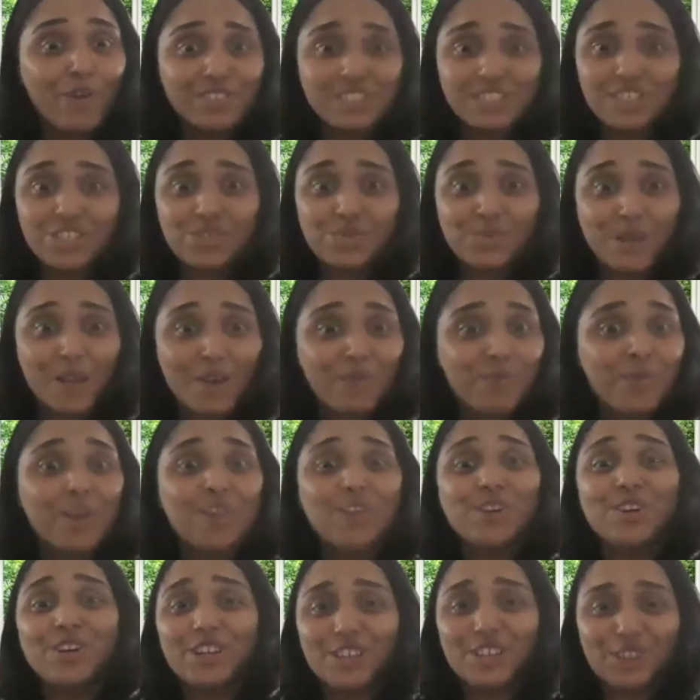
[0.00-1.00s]
we have where you're
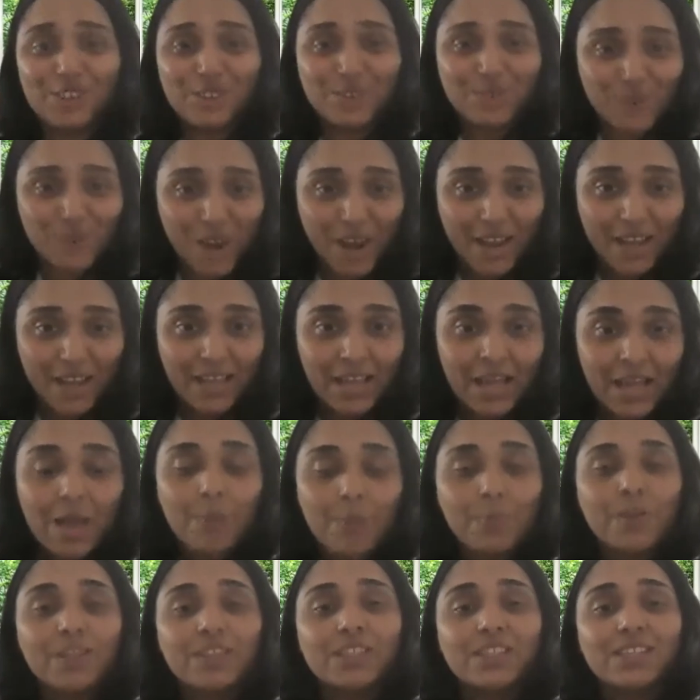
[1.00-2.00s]
going to cry.
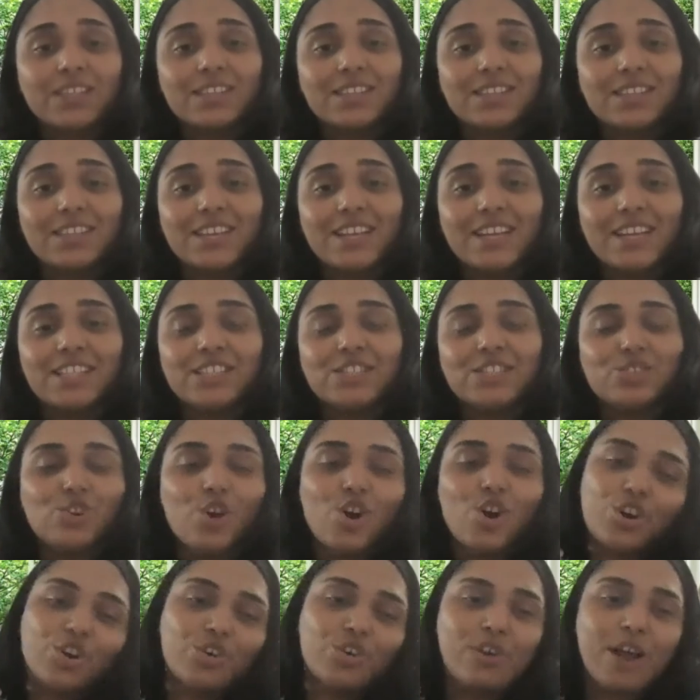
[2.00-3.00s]
But it's
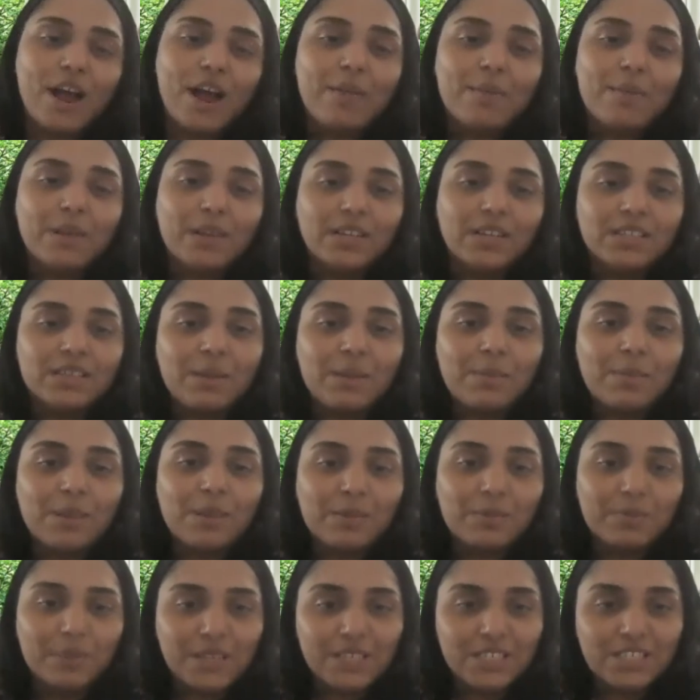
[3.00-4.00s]
not crying because I'm being
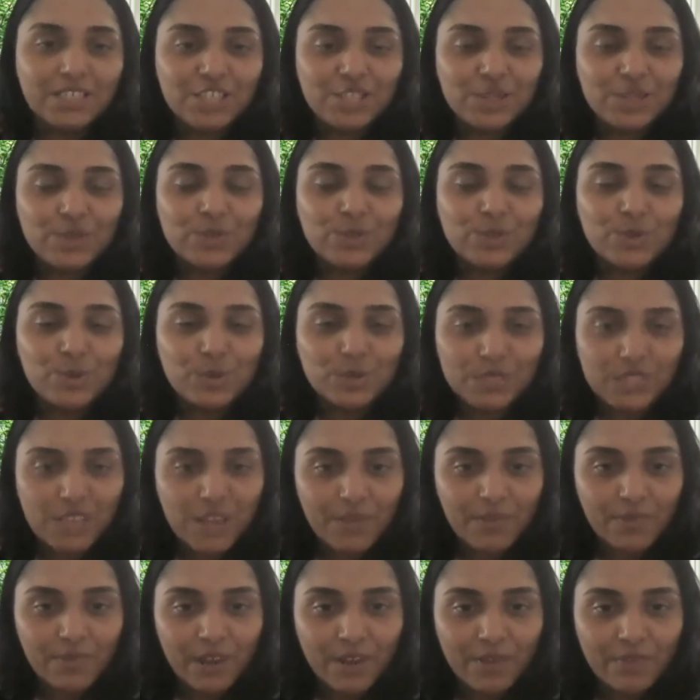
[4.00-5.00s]
mean to you. It's called tough
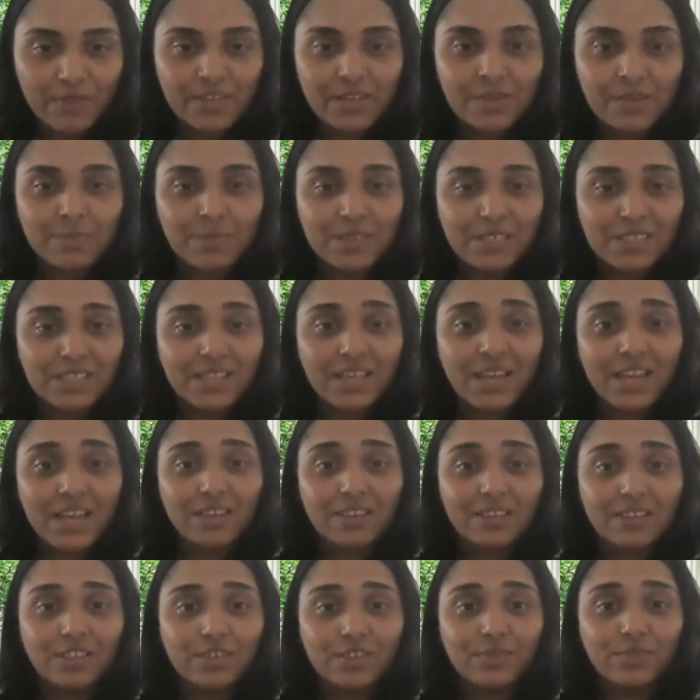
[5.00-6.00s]
love, and it means that
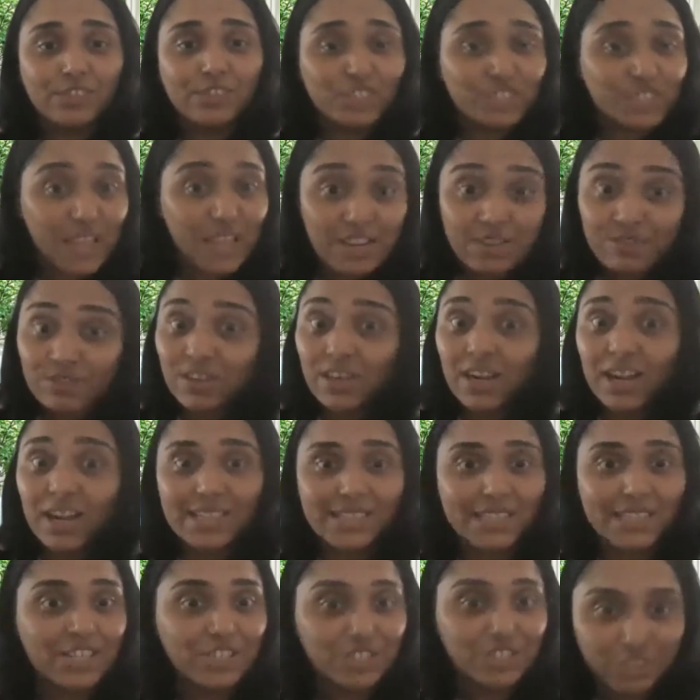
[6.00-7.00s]
you've just had a
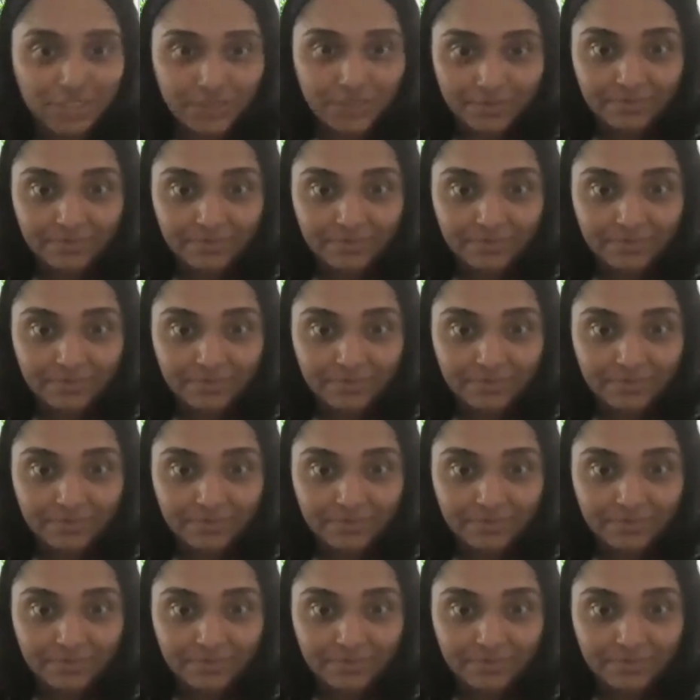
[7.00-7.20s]
realization